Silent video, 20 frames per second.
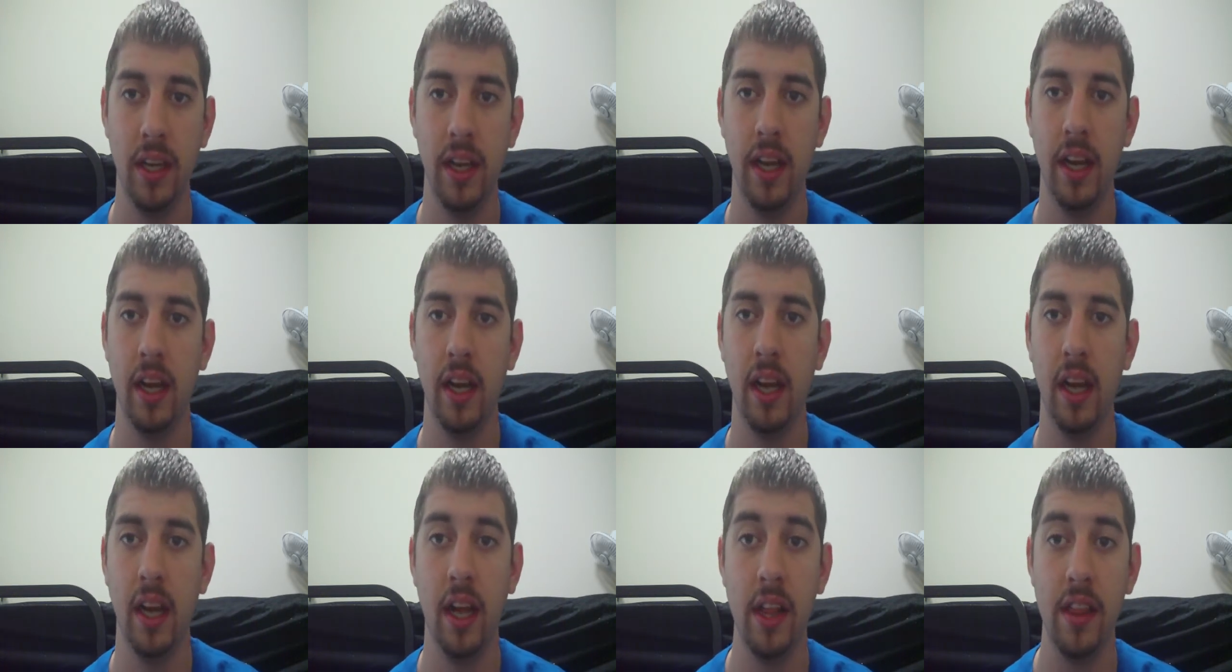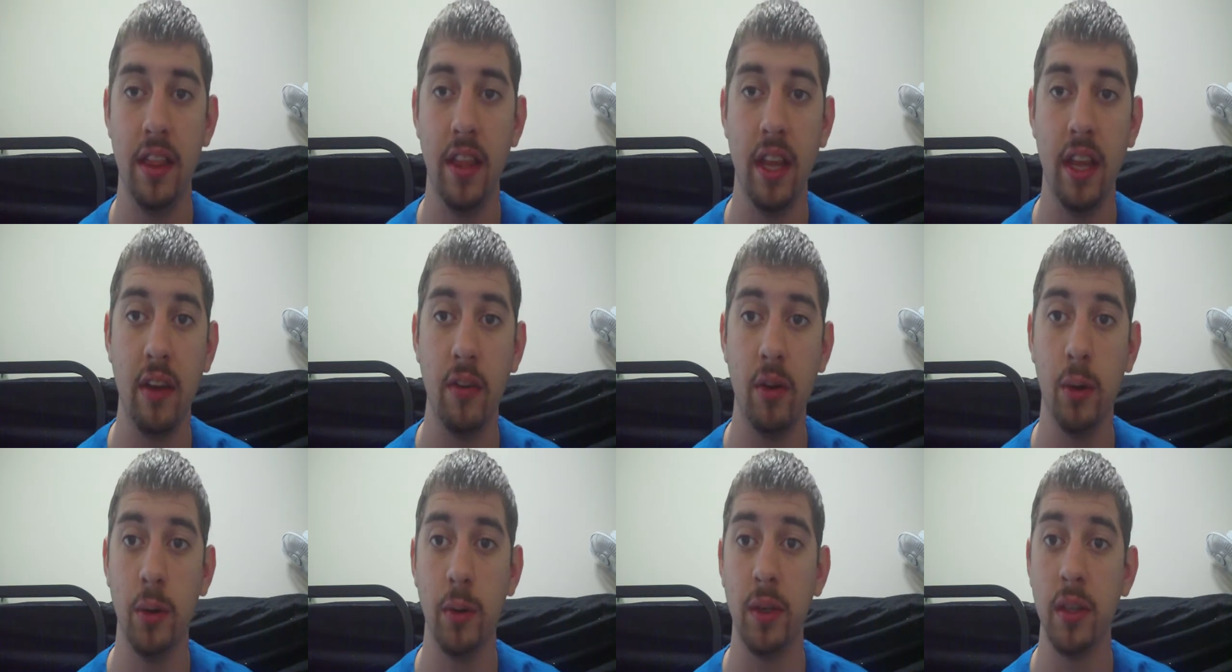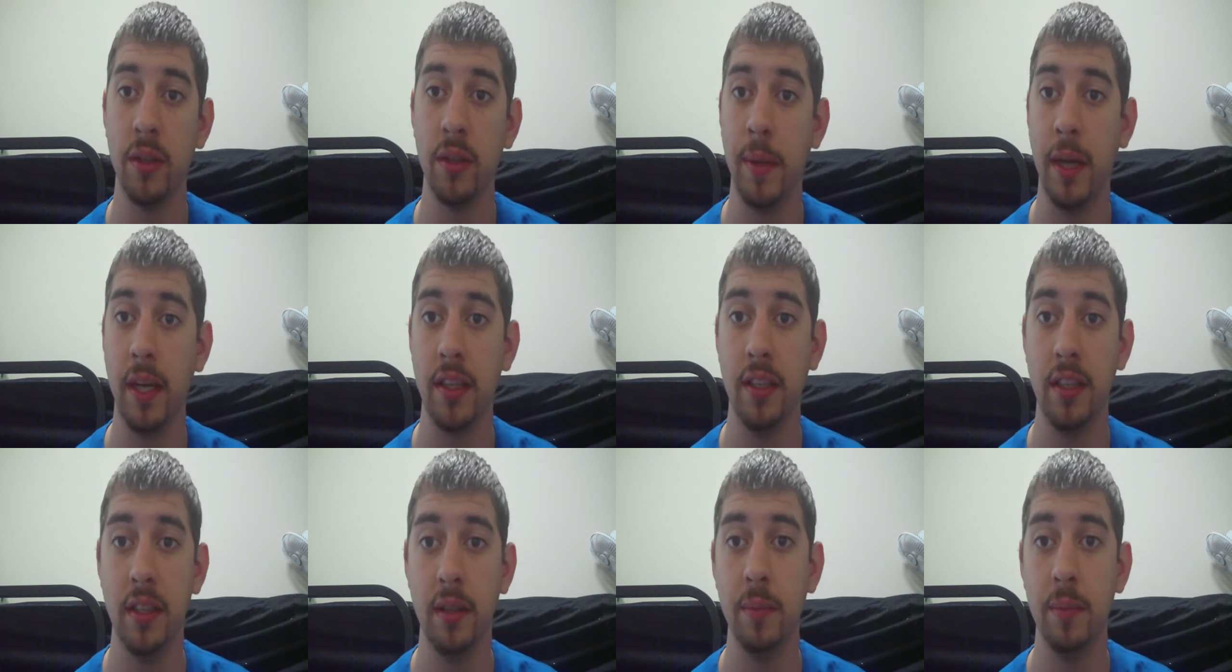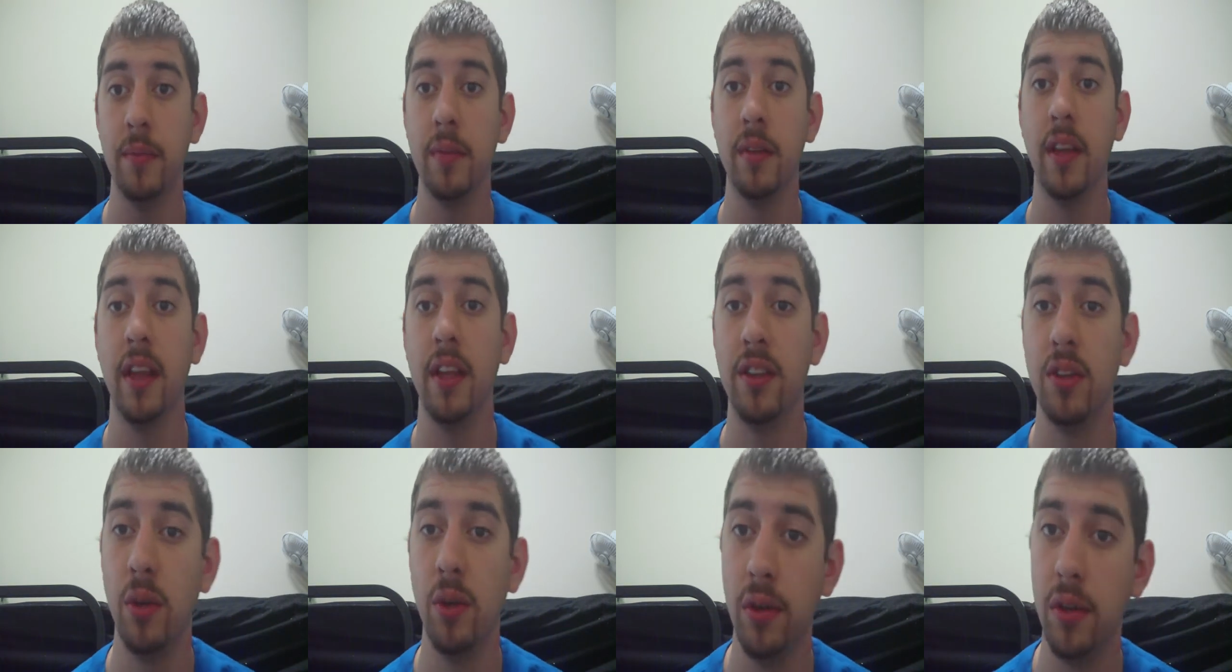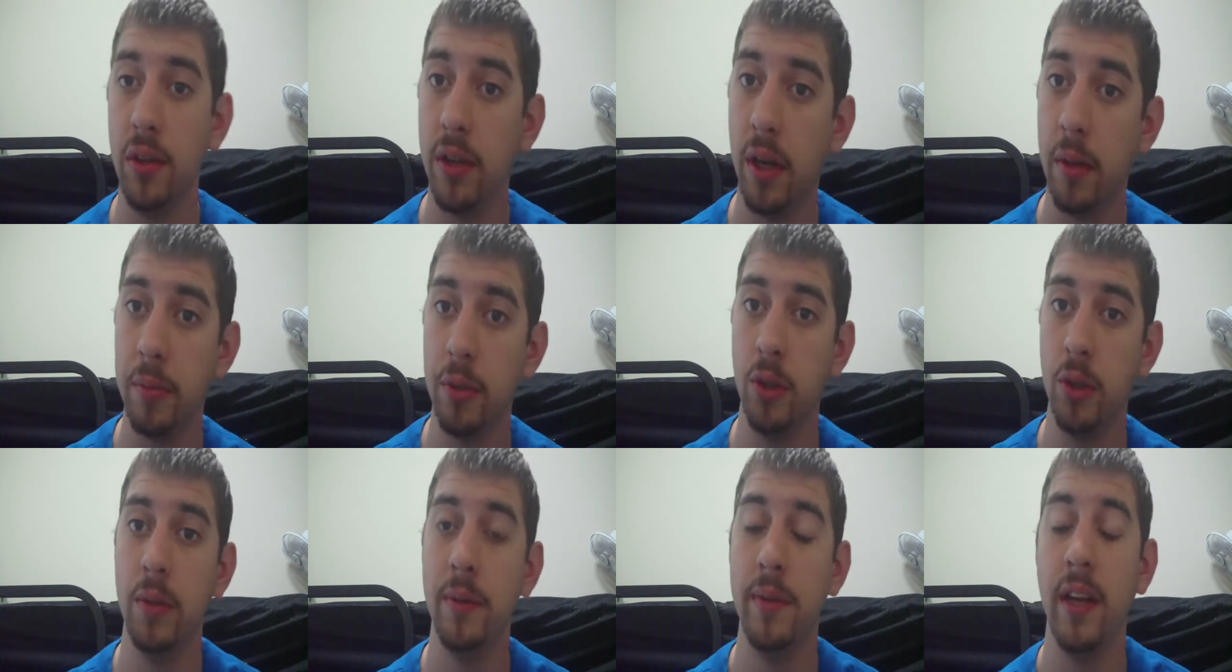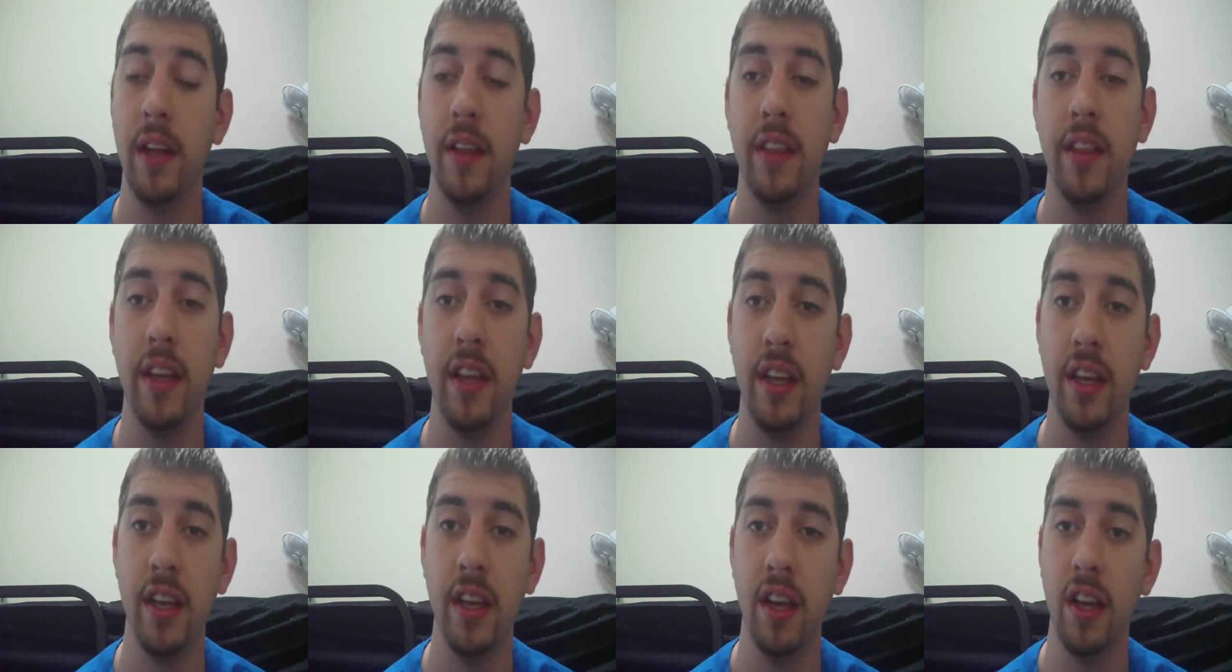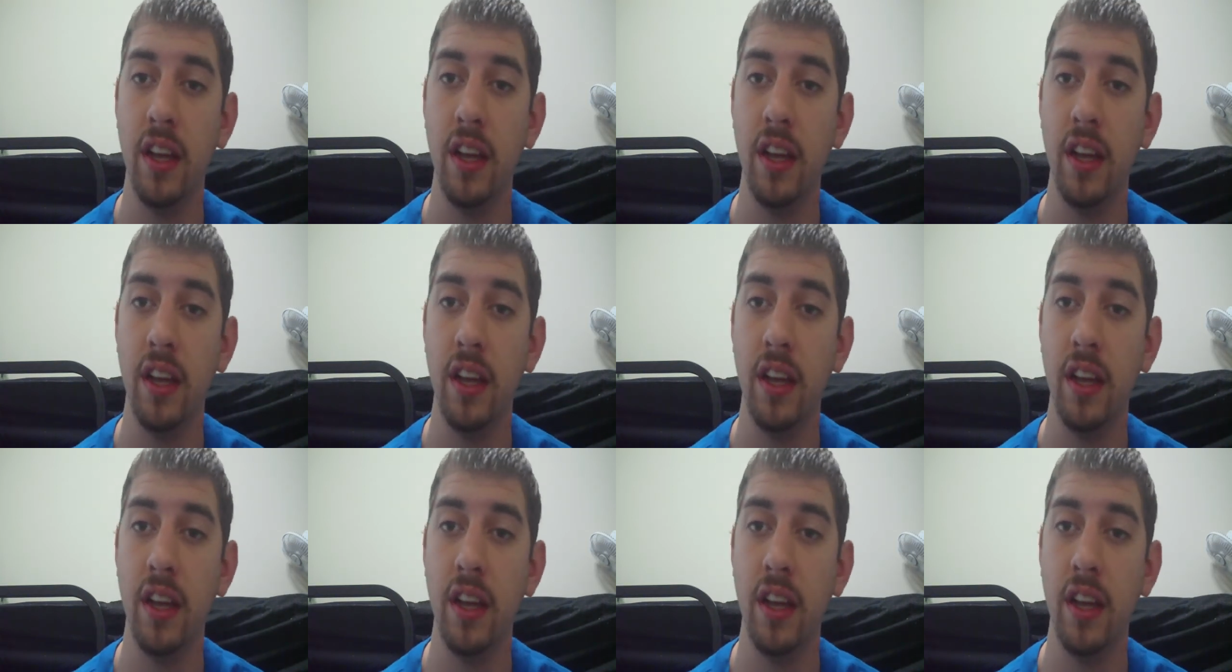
Yeah, I think everyone respects him. They sort of look up to him, and I think